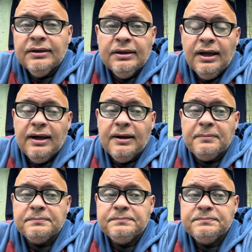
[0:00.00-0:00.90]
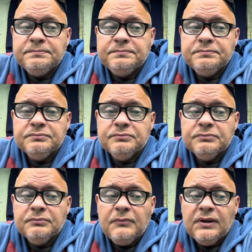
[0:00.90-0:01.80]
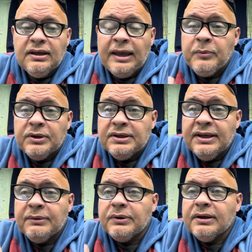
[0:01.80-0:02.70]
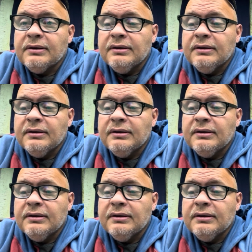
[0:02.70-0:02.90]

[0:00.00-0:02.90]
came on a Ned rig.